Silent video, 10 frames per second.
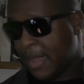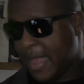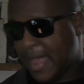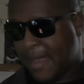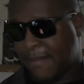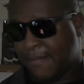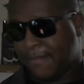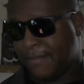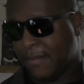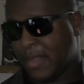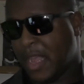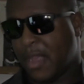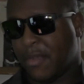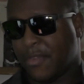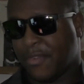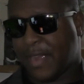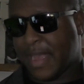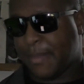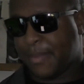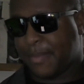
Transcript: Oh crap.